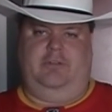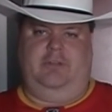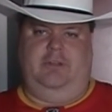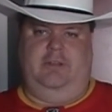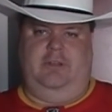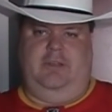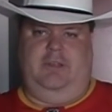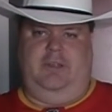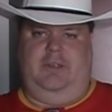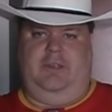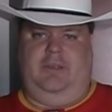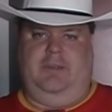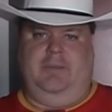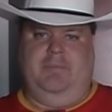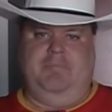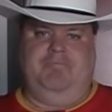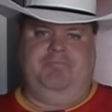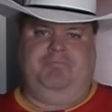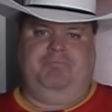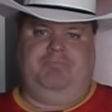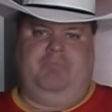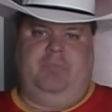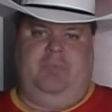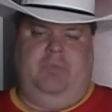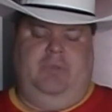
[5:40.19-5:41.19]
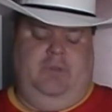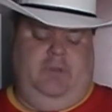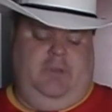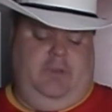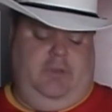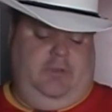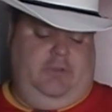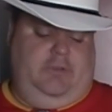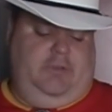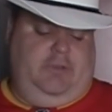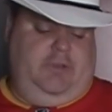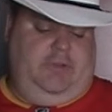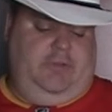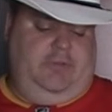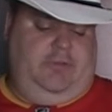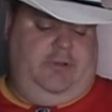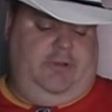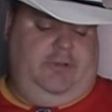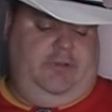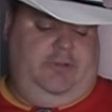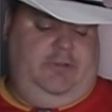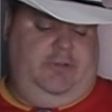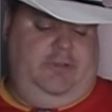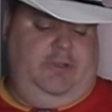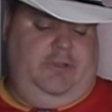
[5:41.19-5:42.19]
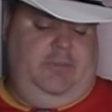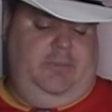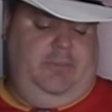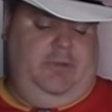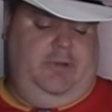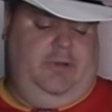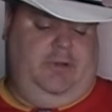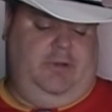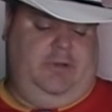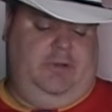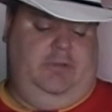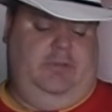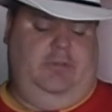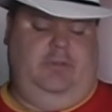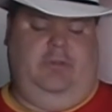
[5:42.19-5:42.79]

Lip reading: today, is the Tri-City Americans.